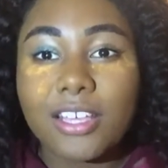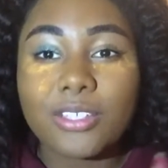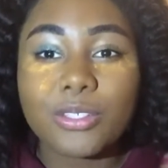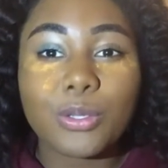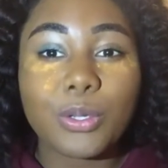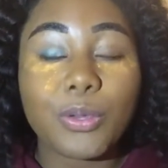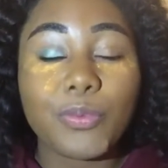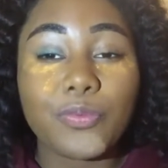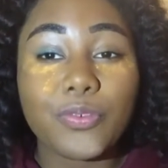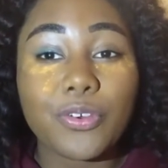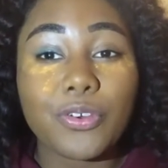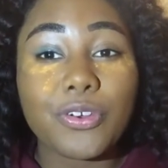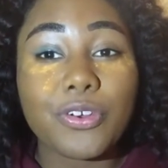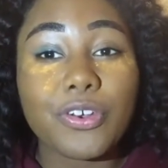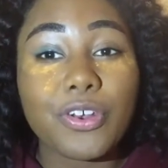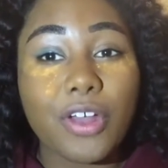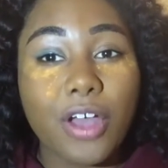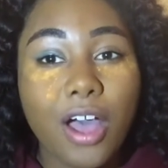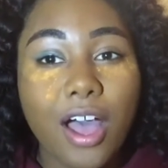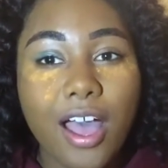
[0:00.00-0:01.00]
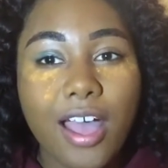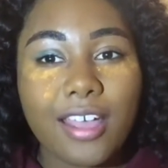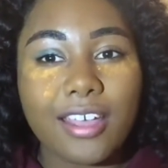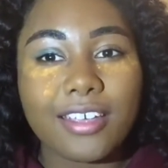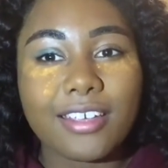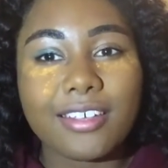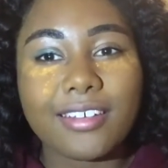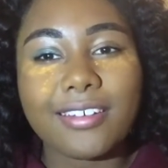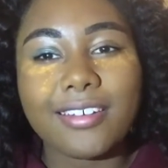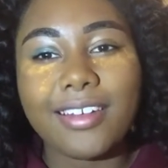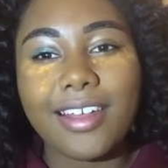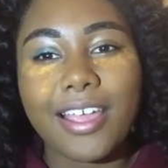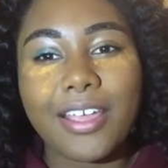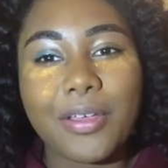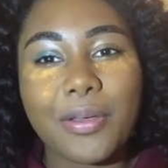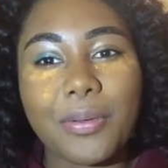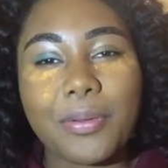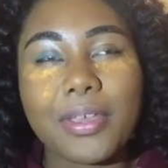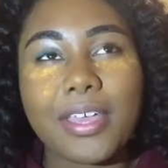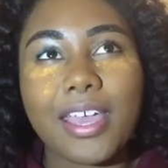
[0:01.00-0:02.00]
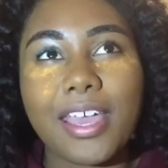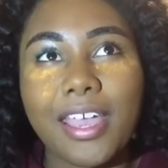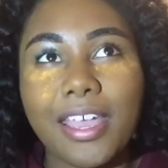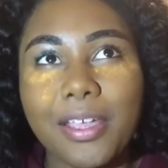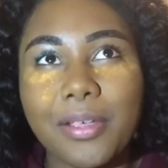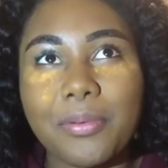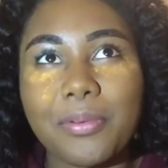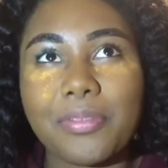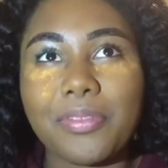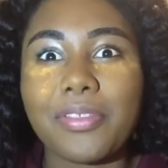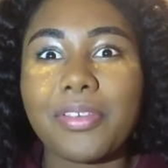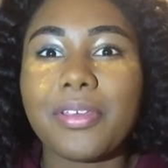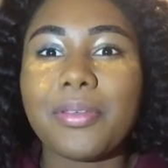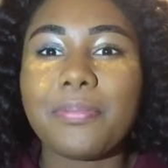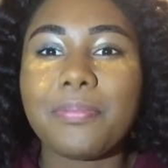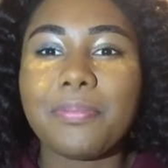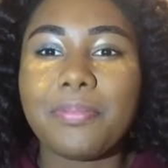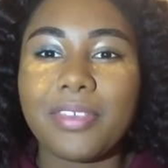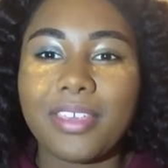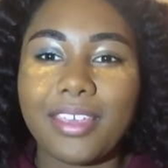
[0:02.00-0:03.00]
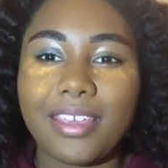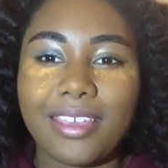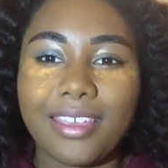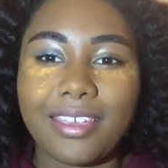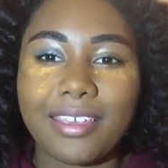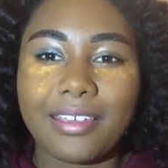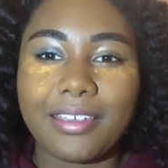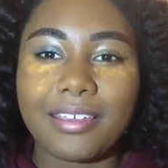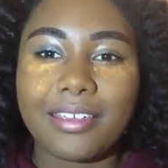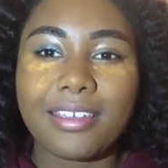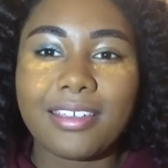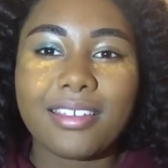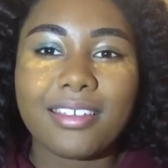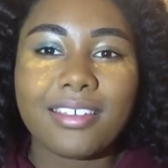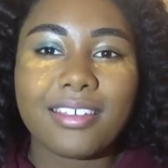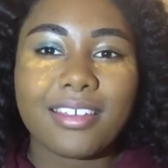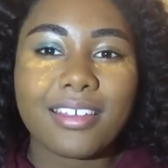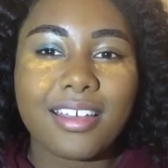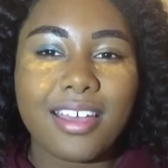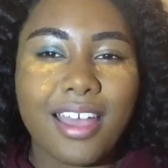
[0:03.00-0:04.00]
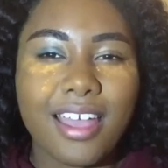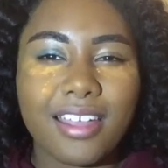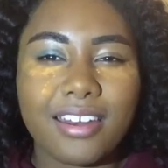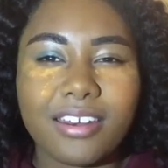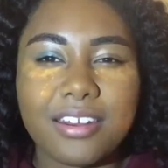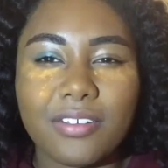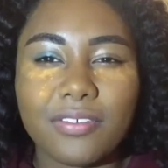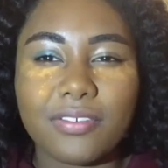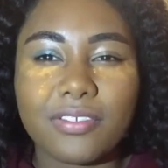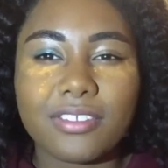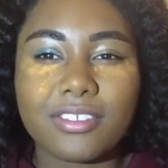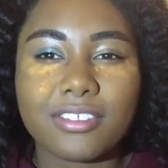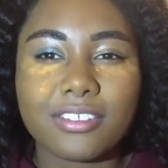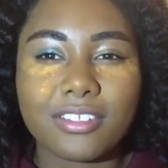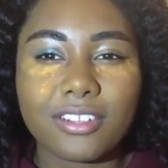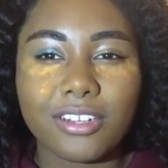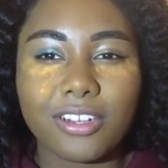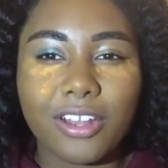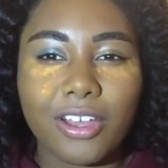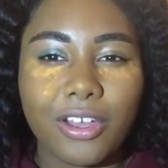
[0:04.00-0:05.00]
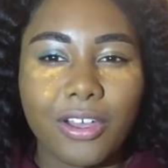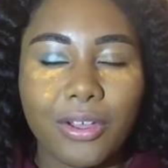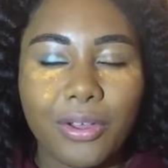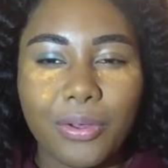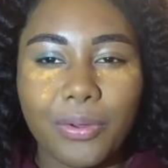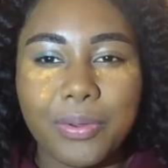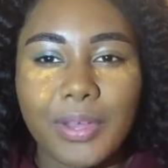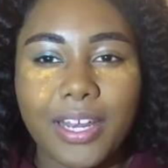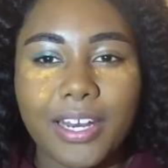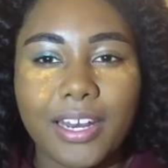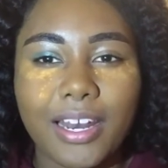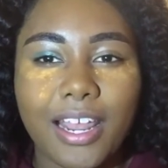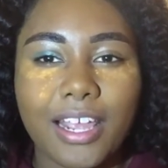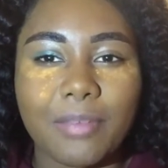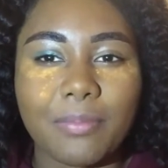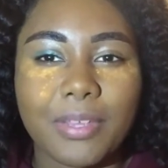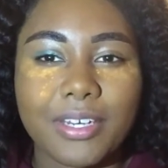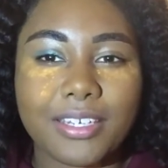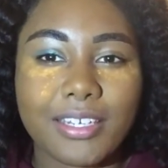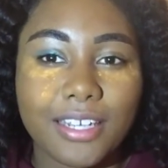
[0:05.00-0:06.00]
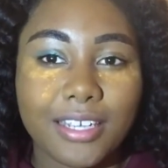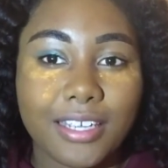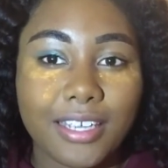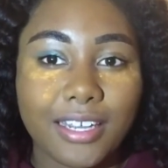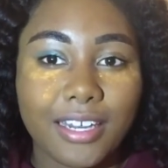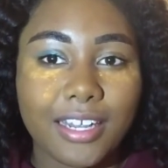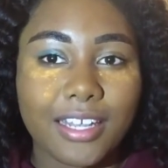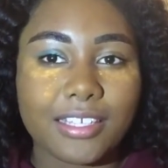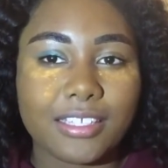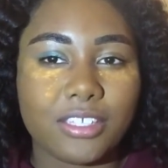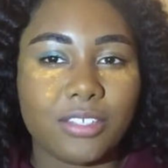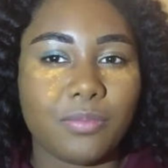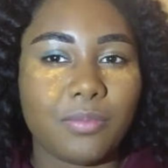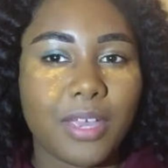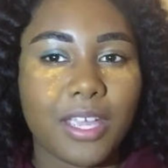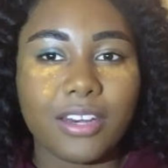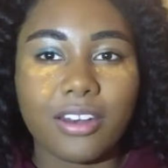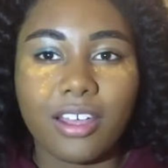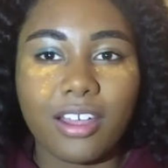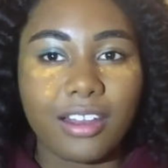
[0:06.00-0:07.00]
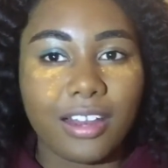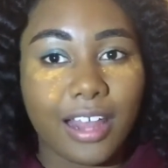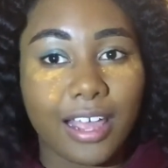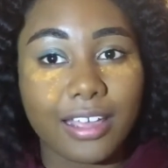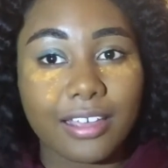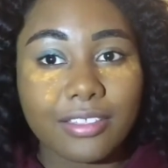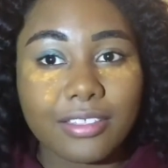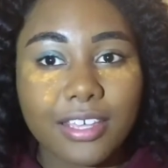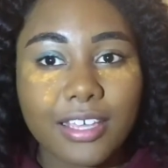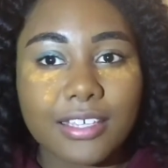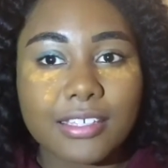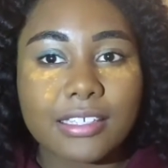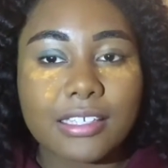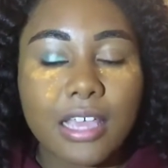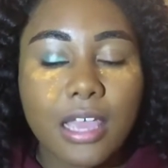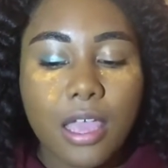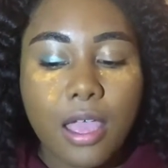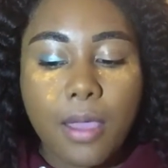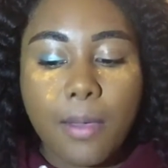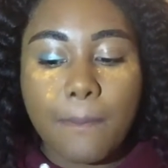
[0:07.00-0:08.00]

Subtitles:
So if you're not like okay with it being kind of slow and like meticulous, you might not like this.